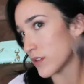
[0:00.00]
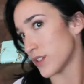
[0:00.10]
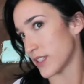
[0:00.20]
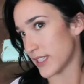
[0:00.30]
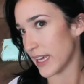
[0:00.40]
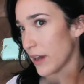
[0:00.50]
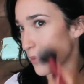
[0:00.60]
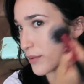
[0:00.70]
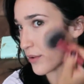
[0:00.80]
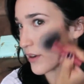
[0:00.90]
Just see how
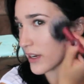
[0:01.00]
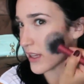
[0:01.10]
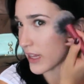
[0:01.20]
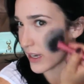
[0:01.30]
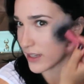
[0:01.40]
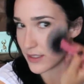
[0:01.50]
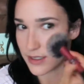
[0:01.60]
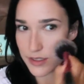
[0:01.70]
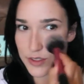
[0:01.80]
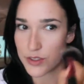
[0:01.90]
pretty that is.
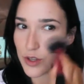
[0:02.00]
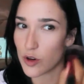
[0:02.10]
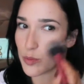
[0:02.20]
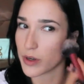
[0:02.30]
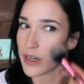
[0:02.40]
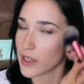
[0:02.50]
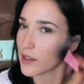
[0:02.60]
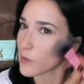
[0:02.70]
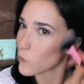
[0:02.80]
So pretty.